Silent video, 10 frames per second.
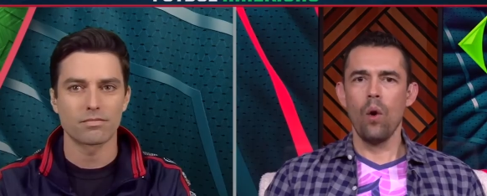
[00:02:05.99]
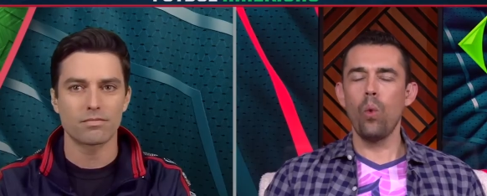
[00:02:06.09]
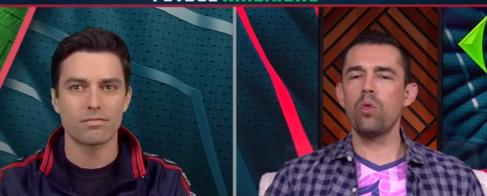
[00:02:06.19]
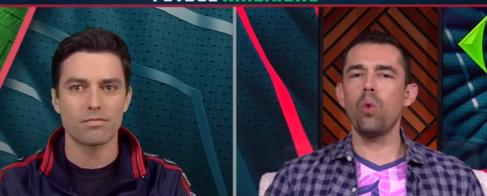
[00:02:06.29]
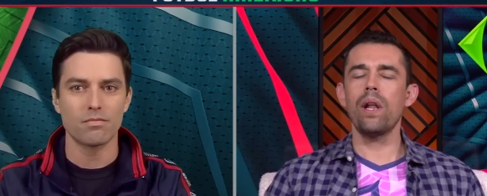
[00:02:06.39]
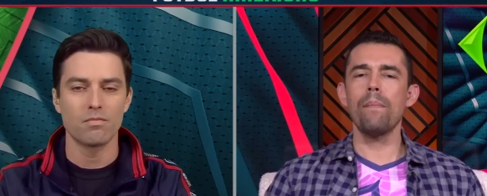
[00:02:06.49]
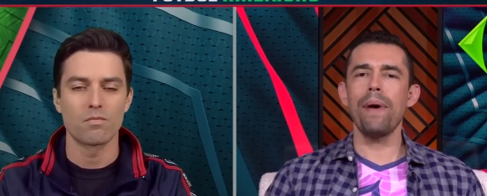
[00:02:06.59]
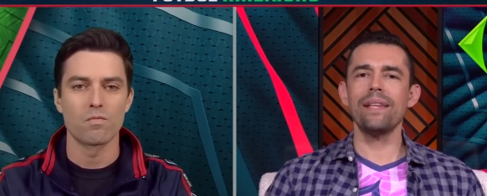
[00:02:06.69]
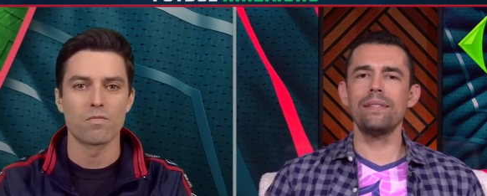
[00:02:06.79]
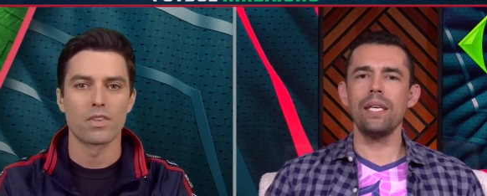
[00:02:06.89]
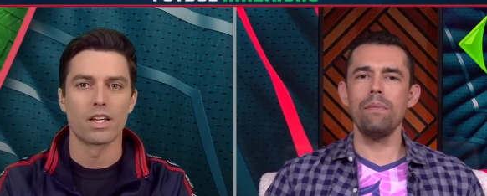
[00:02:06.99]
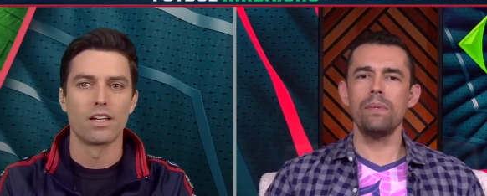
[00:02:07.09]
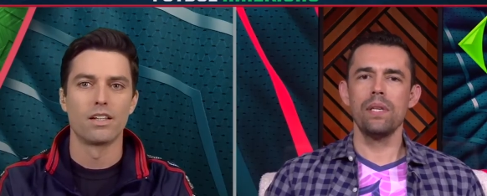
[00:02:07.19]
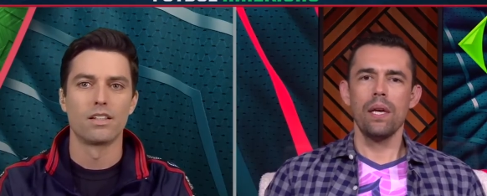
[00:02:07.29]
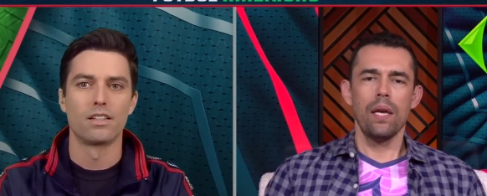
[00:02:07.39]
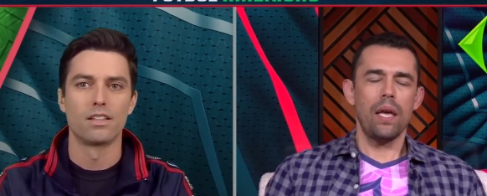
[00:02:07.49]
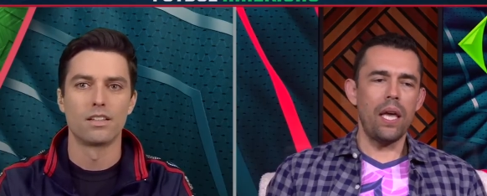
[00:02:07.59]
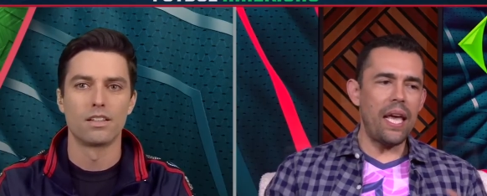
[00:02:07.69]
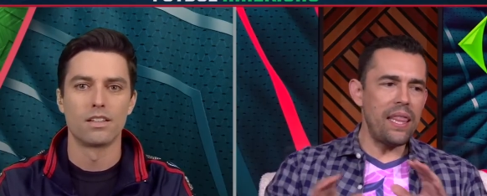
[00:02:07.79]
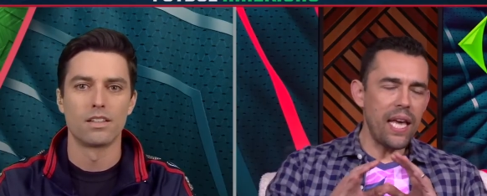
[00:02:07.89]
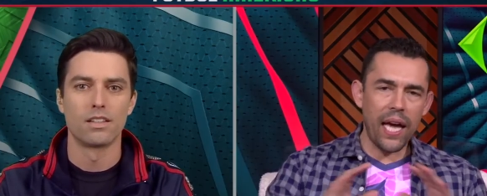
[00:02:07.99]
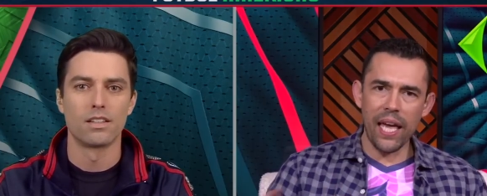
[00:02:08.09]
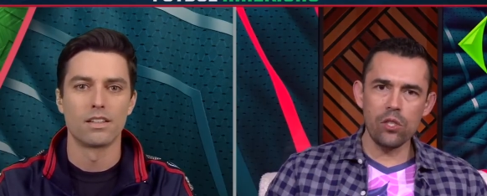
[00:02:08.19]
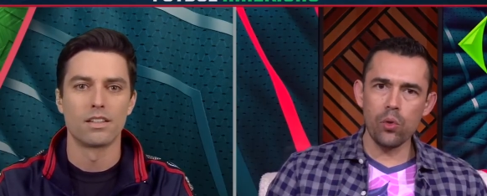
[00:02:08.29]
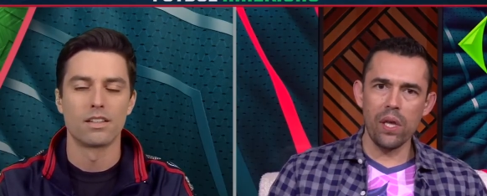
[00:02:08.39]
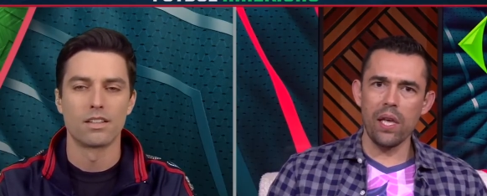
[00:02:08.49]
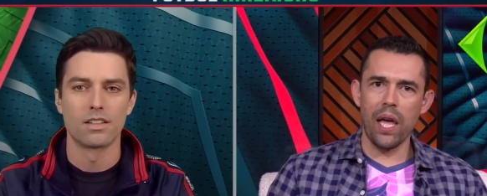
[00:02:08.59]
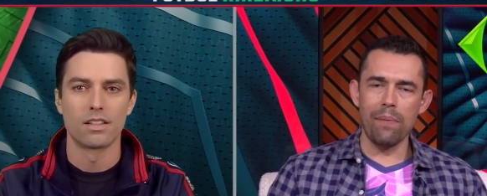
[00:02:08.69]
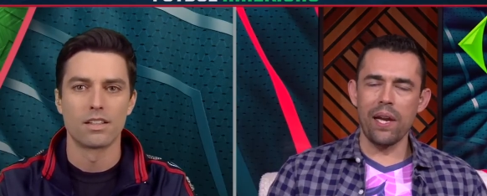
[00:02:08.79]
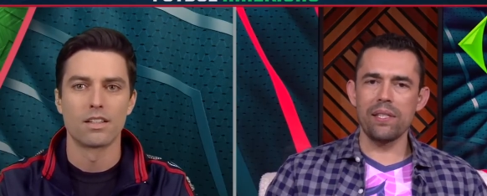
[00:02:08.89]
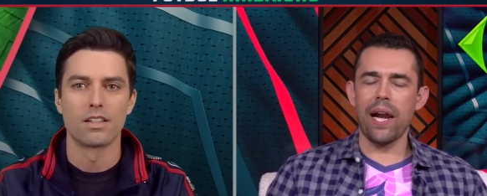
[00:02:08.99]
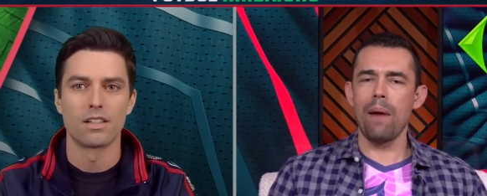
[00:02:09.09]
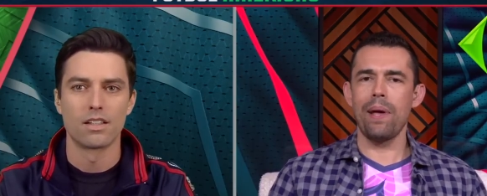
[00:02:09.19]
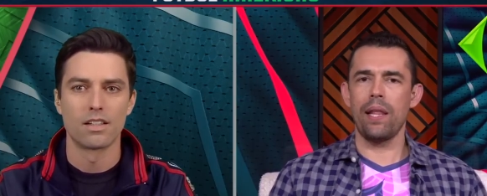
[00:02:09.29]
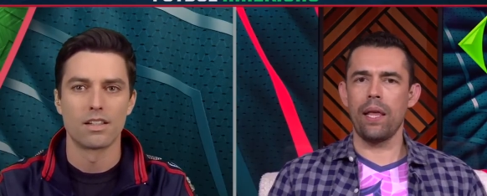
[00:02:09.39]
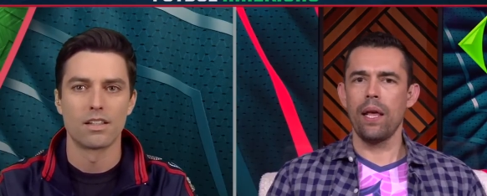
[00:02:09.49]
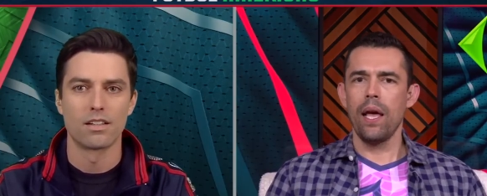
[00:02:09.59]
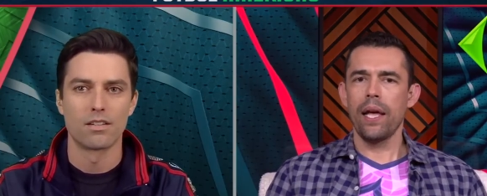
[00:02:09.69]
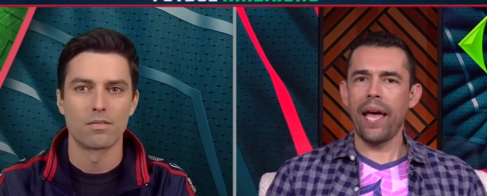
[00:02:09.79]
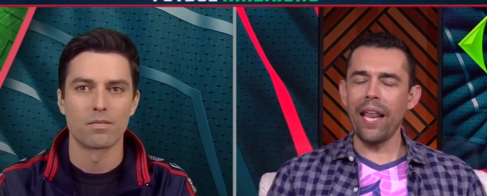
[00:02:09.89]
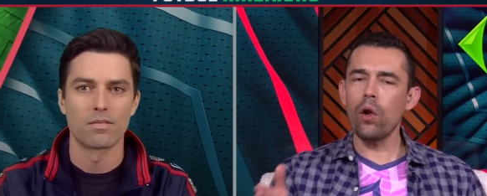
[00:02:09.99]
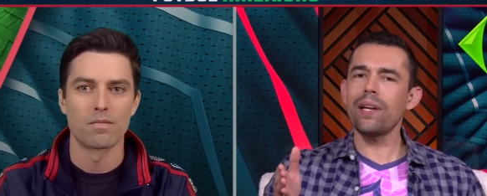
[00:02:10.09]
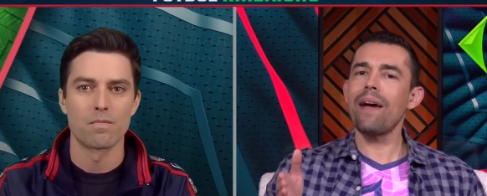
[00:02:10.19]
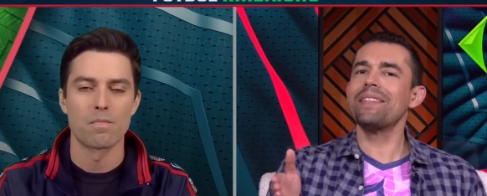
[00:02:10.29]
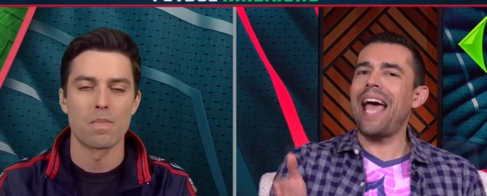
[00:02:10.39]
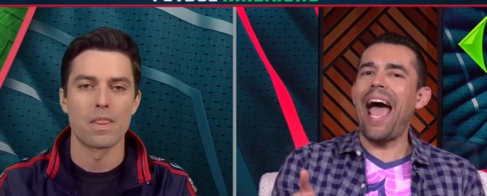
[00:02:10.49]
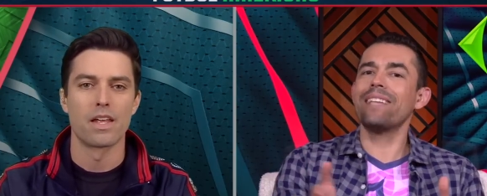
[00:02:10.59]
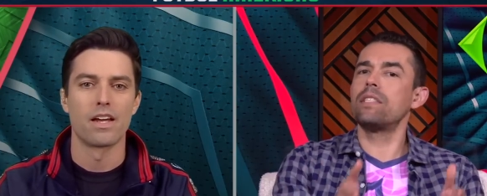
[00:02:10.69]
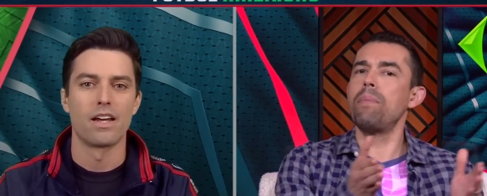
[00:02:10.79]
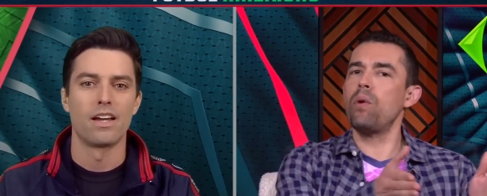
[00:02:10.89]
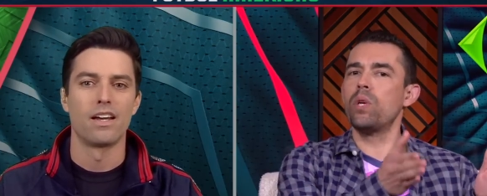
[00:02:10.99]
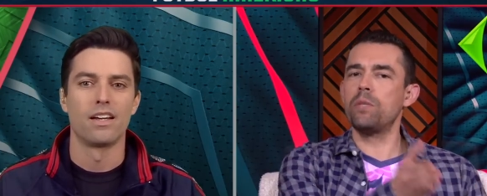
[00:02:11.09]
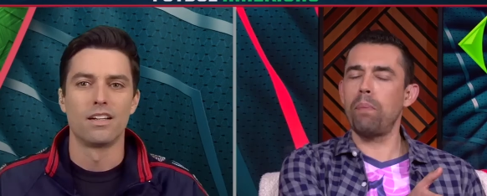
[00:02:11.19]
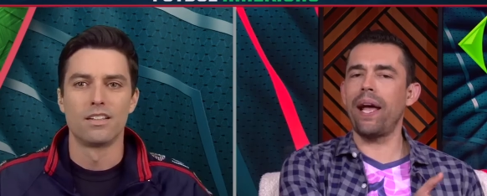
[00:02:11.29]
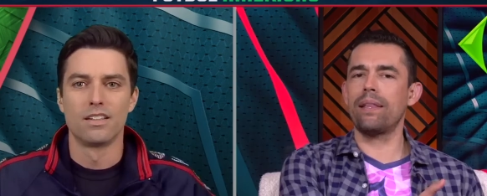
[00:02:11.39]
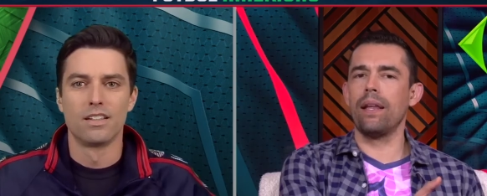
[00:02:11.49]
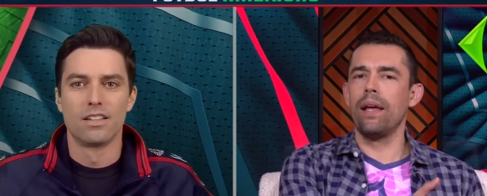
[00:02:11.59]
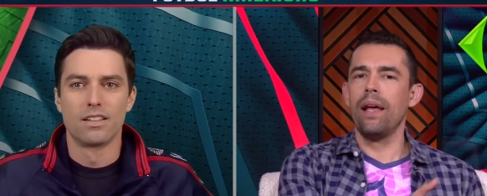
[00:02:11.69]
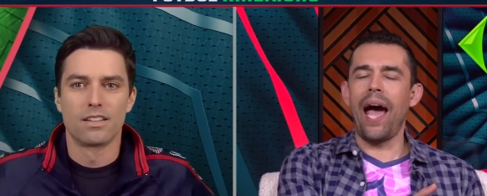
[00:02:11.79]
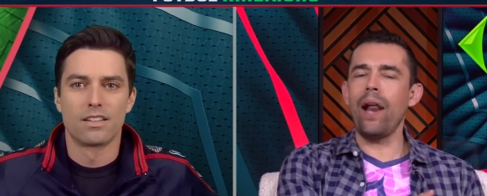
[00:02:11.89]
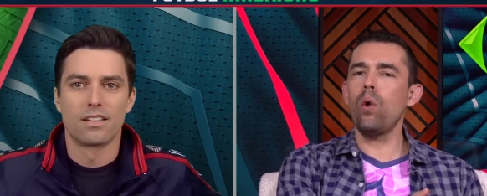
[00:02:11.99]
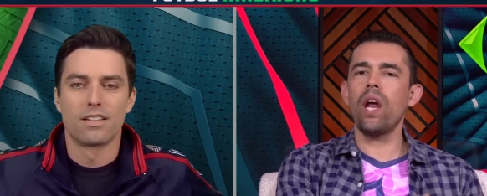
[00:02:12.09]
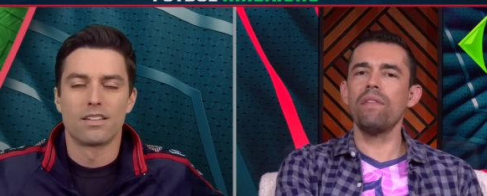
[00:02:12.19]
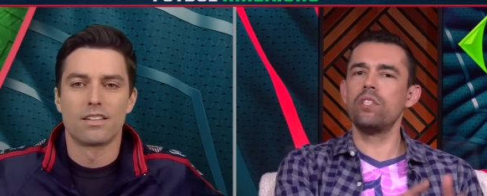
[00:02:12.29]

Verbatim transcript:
Speaker 1: with one of the best teams in the history of the game that is Real Madrid. Keylor Navas has to be respected. I don't care if he's